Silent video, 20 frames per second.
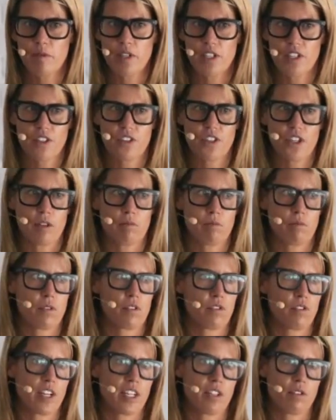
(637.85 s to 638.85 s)
we just jumped
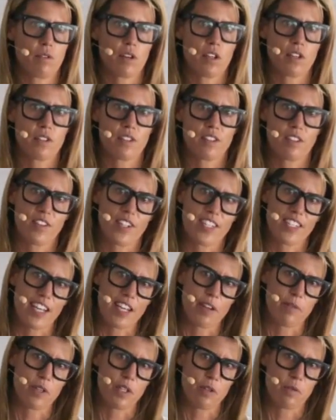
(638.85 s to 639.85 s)
straight to our Series
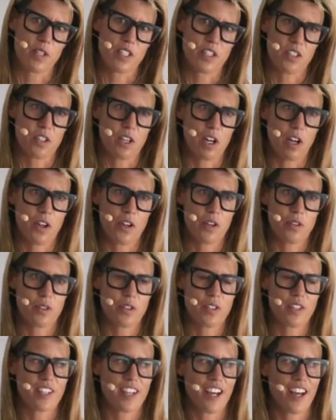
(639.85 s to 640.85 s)
A, which we just
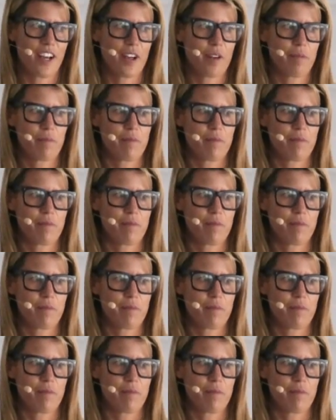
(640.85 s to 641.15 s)
closed.